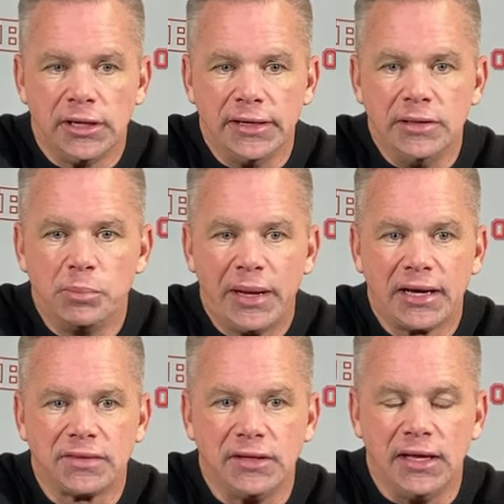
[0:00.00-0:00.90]

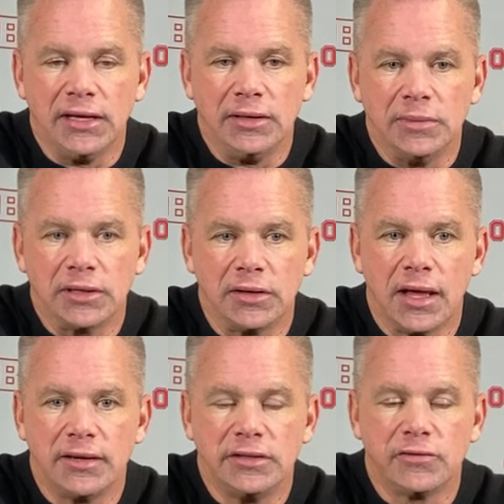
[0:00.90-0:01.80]
impact the game in a lot
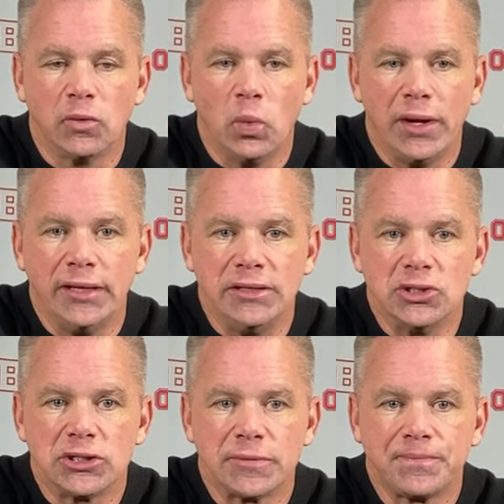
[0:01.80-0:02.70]
of different
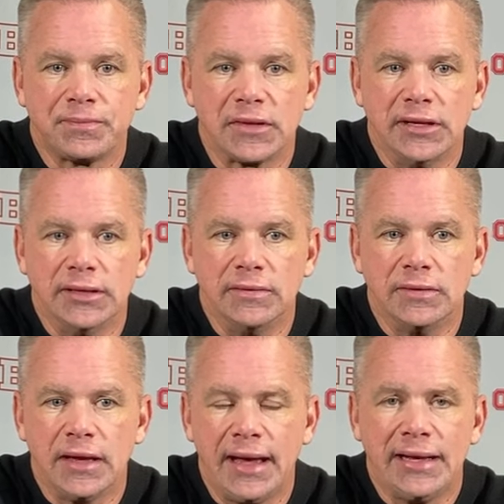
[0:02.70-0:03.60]
ways. And
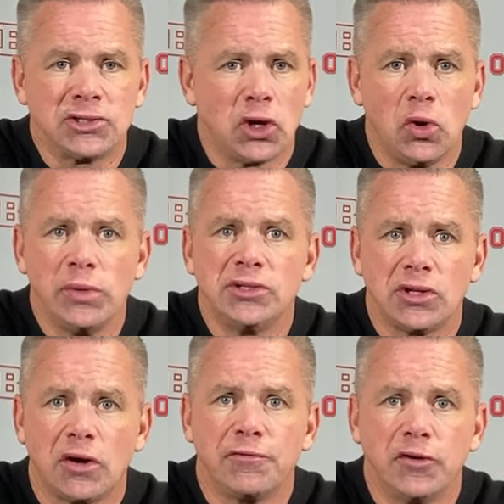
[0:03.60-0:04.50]
as always,
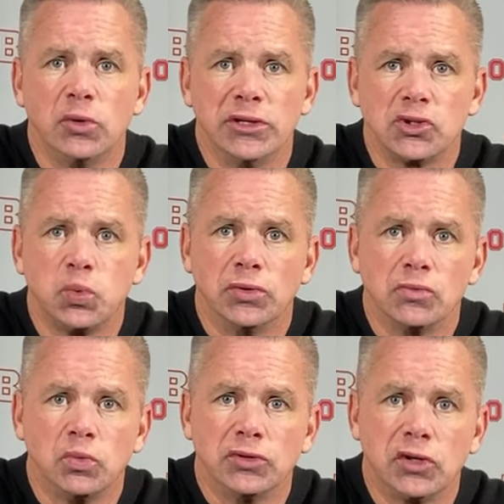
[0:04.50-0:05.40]
our focus
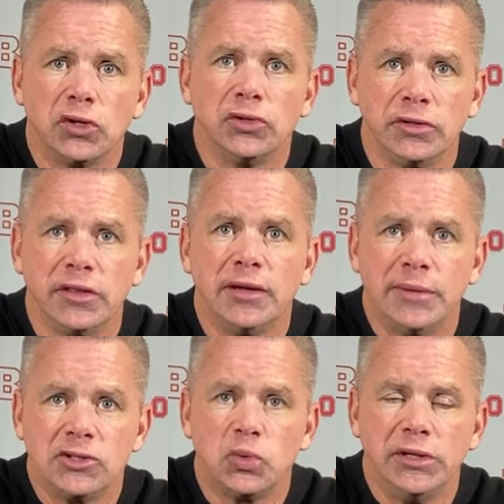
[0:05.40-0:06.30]
will turn to them
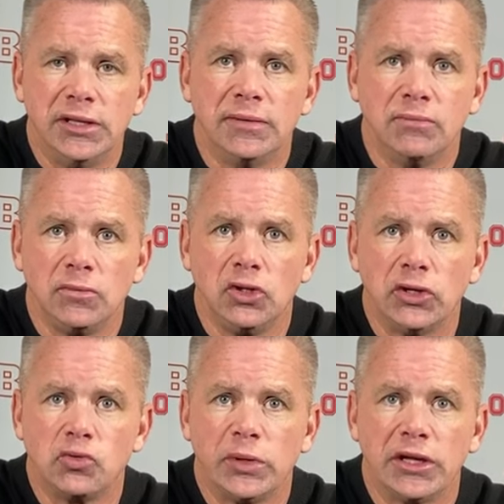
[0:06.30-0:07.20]
as we get
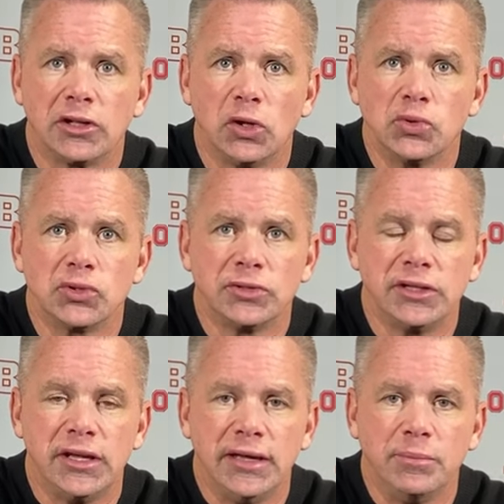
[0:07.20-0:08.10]
closer to
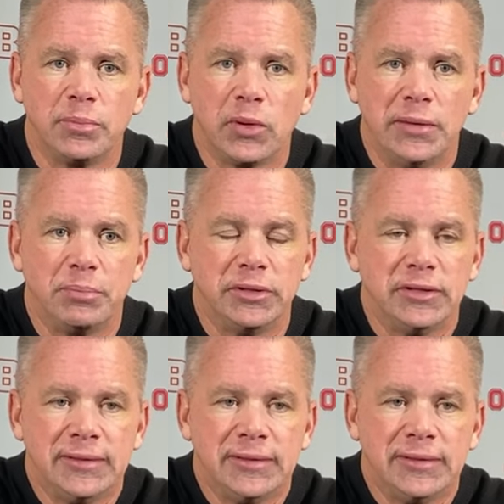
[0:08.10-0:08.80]
game prep. But